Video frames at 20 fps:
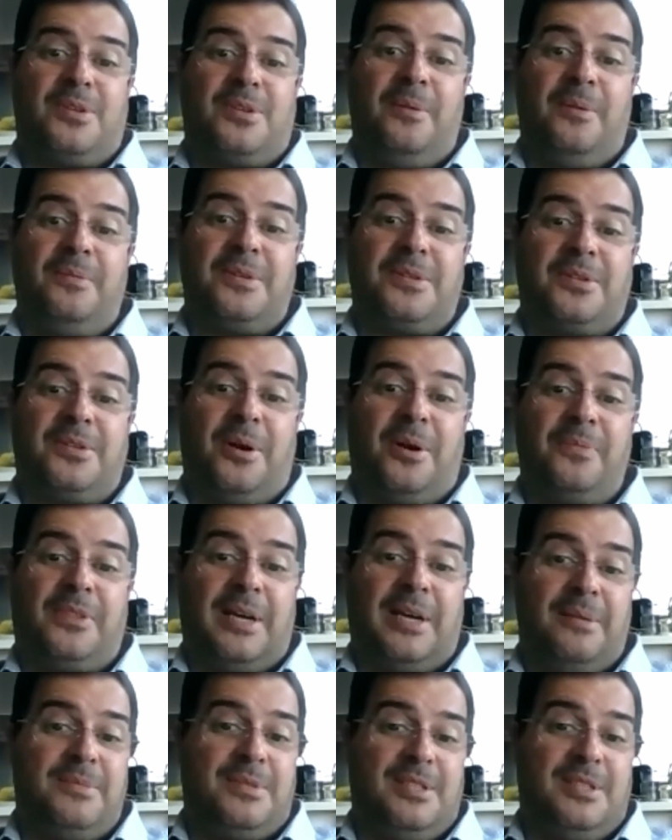
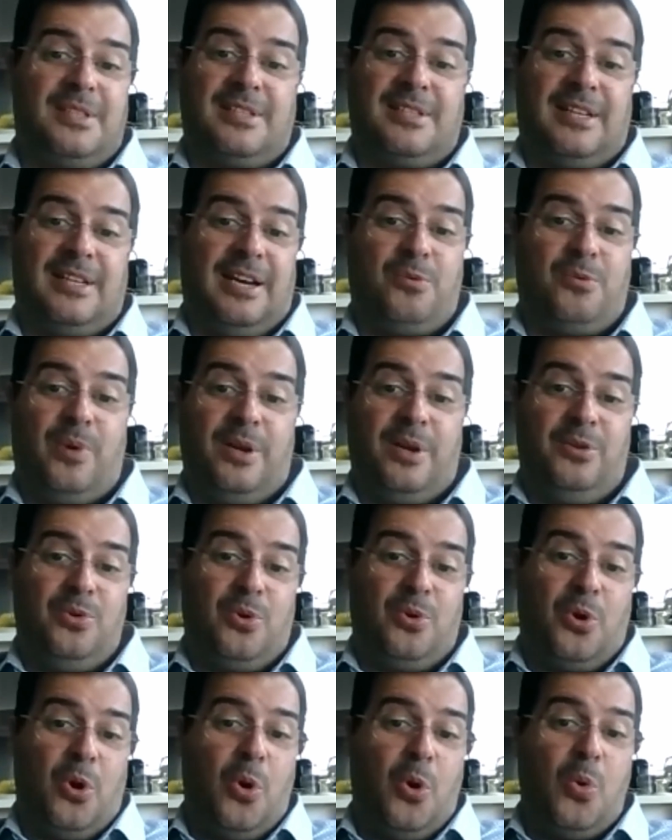Sometimes it's like when
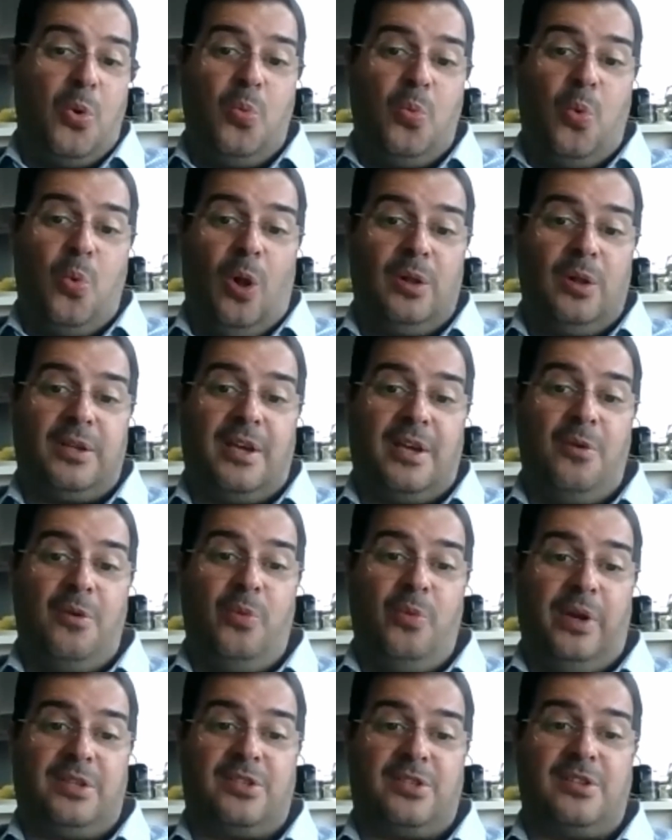you go walking
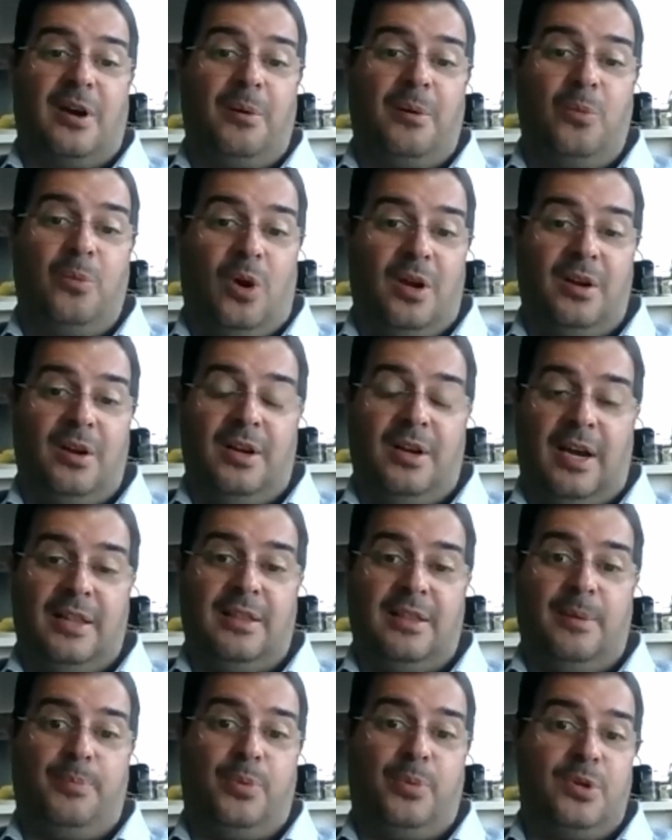with someone and
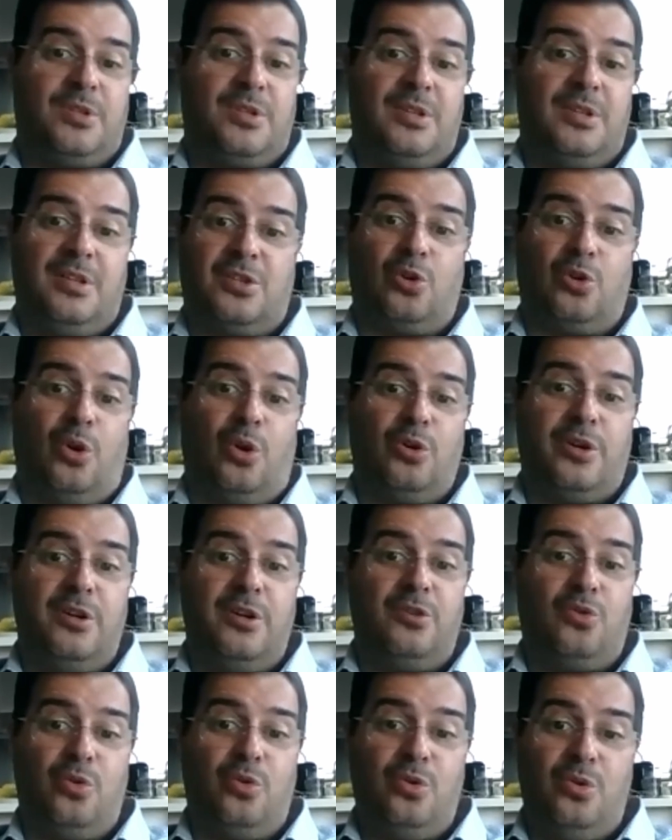the person is
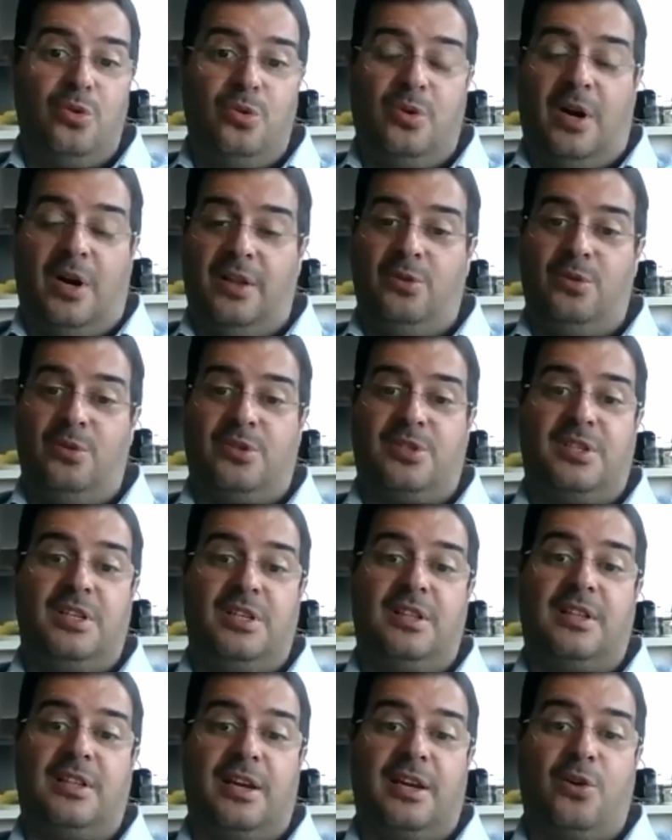talking to you, and you see
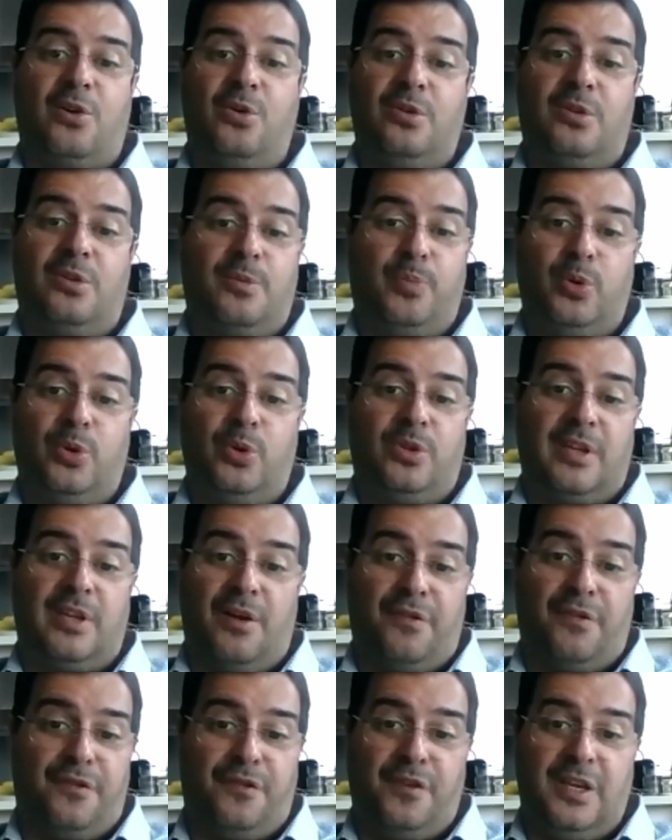they could put
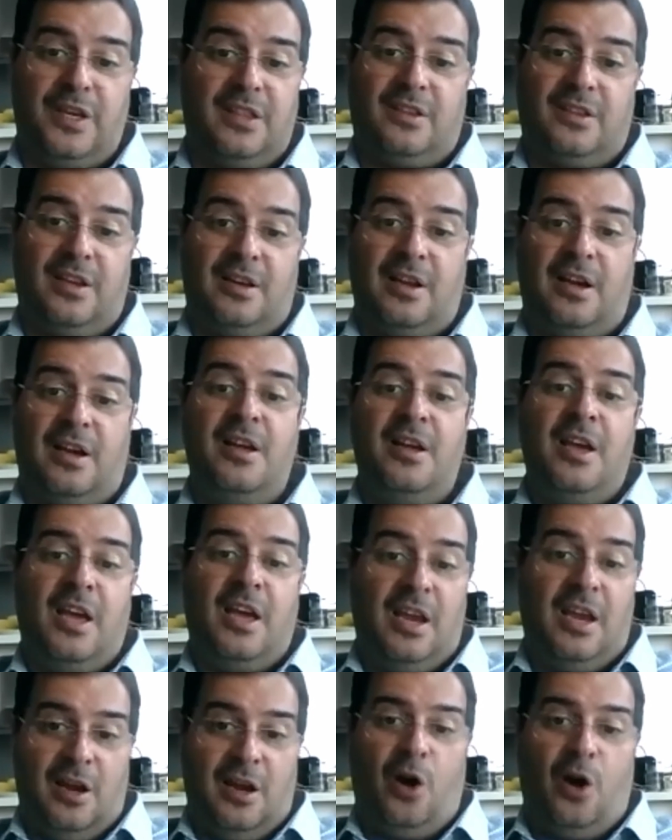their feet in
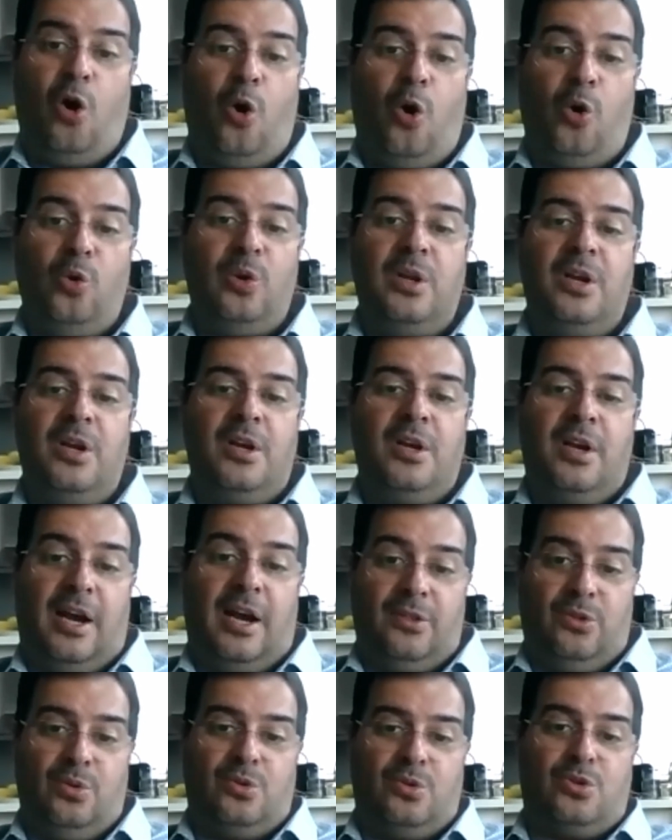a hole,
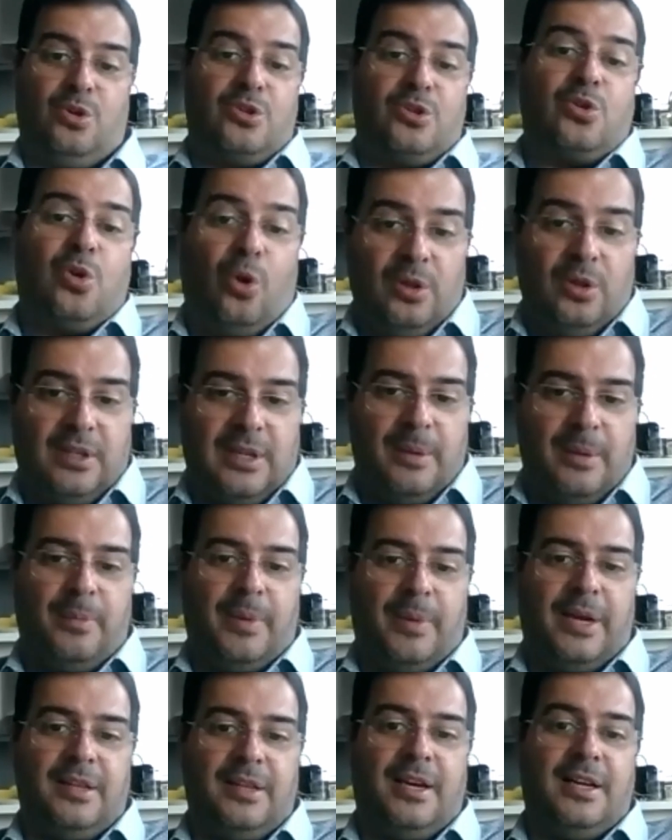and you just hold them
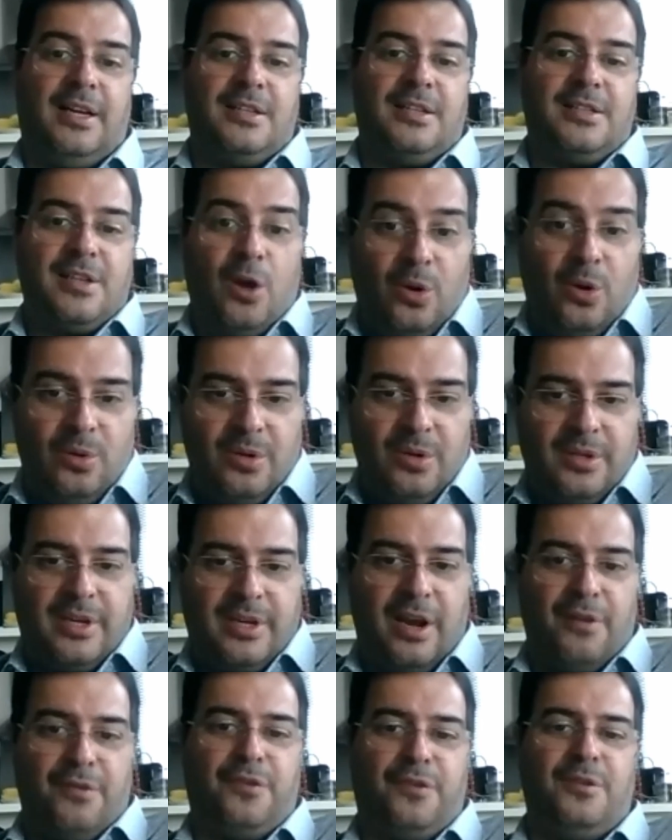by the hand and say, "Oh,
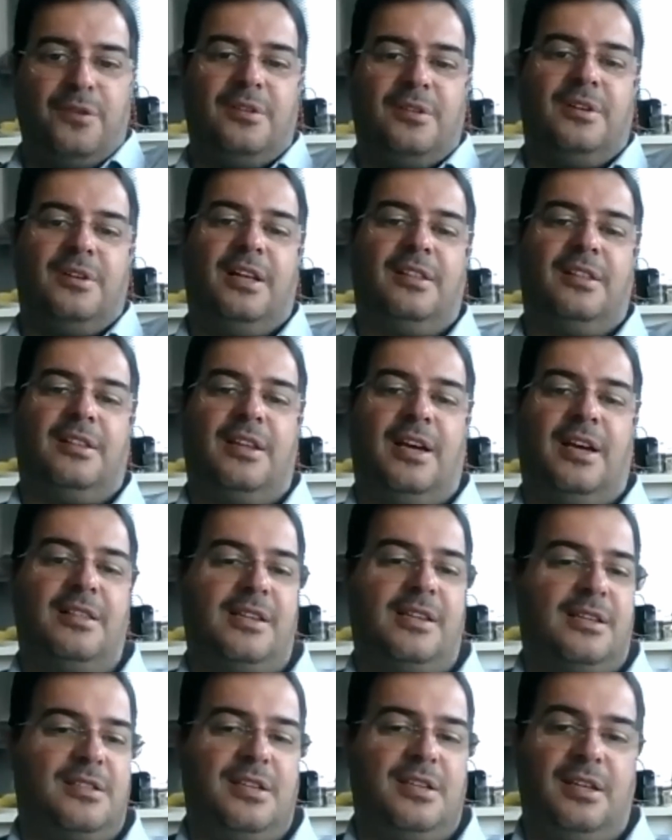careful," and
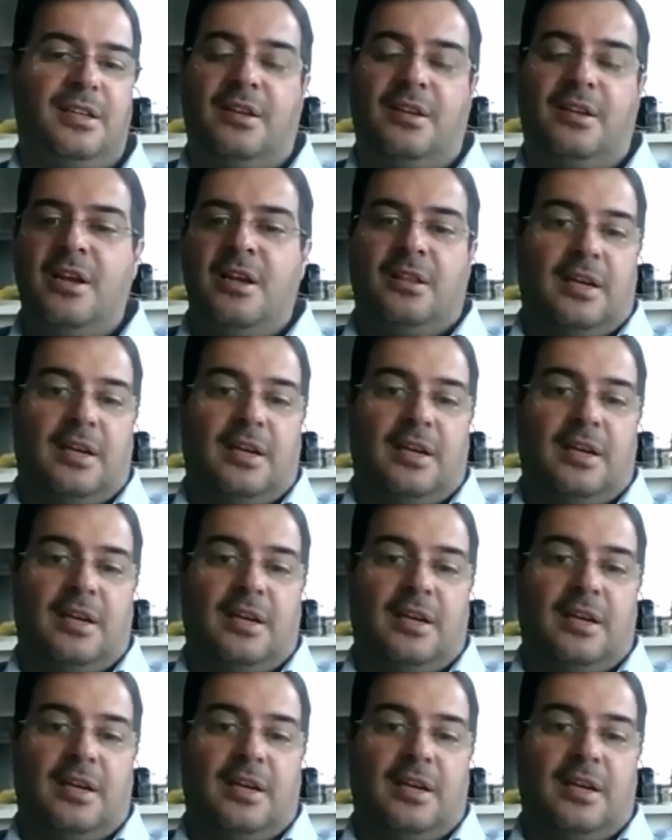that's it.